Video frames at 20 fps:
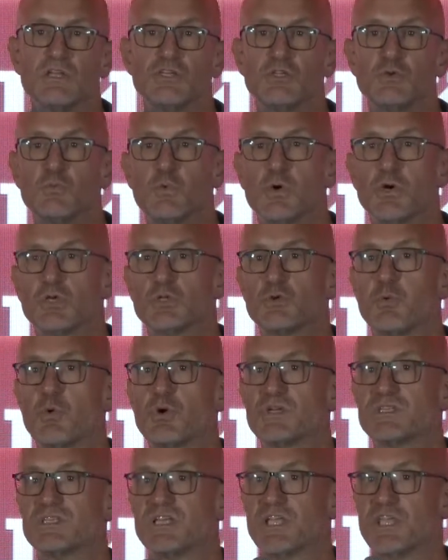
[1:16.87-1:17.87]
to work
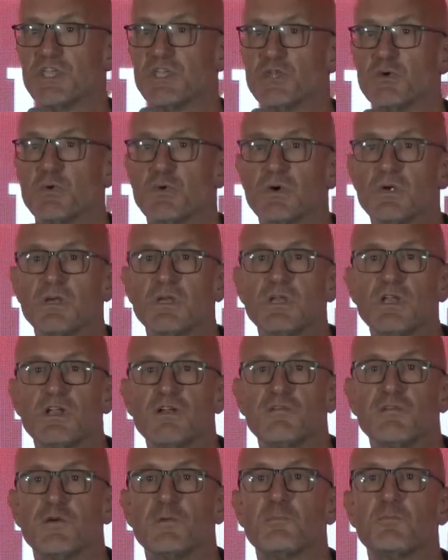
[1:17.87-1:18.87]
towards a cure
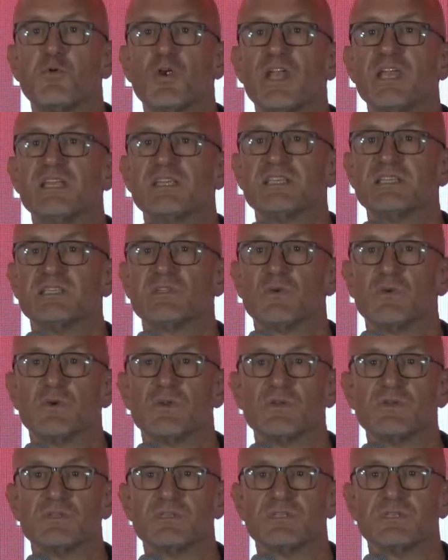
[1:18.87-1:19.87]
for brain
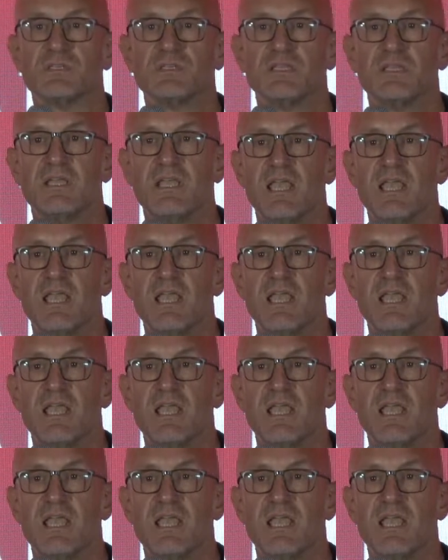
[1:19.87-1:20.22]
disorders.